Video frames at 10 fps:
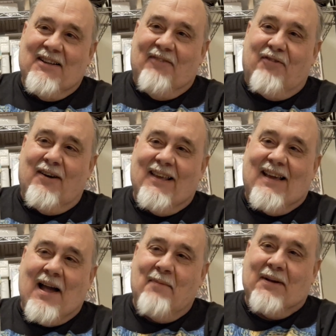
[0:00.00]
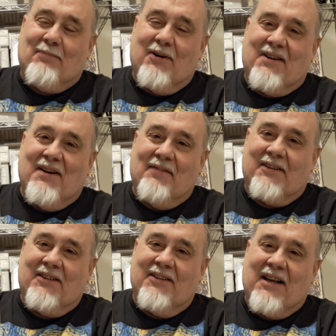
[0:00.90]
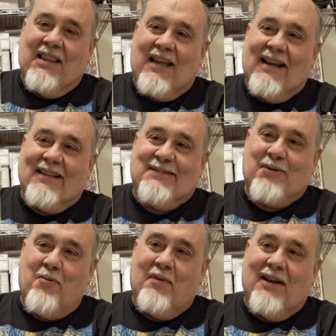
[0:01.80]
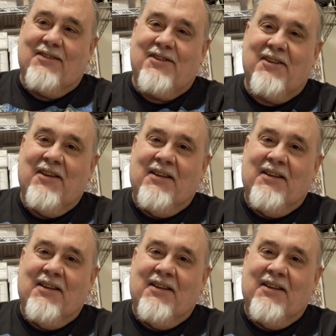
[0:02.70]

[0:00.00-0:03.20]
funny comic book cover. I like it so much.